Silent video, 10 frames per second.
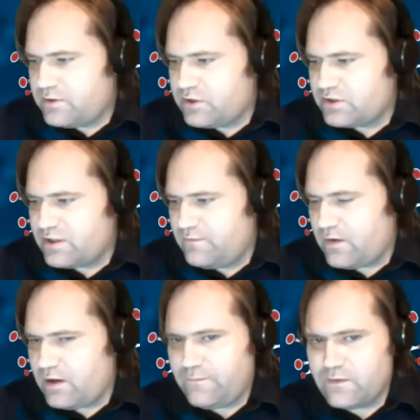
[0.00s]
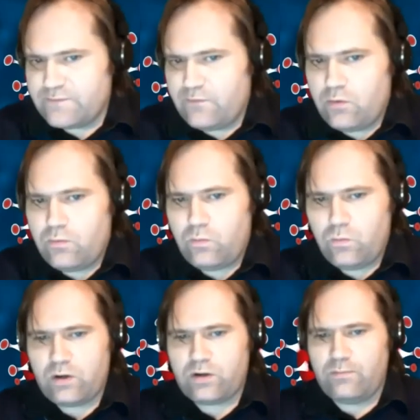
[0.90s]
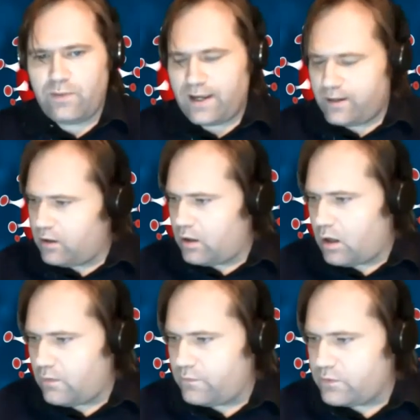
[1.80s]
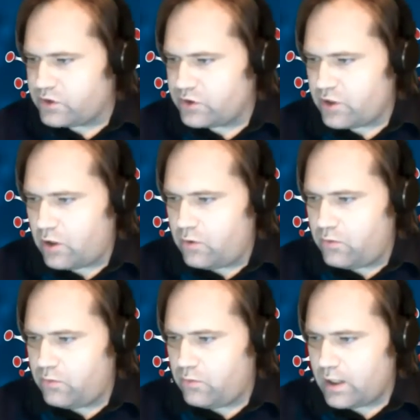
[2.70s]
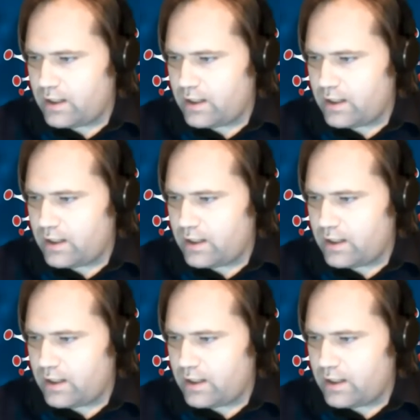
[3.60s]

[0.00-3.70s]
Justin Varney, first of all, welcome back on the show.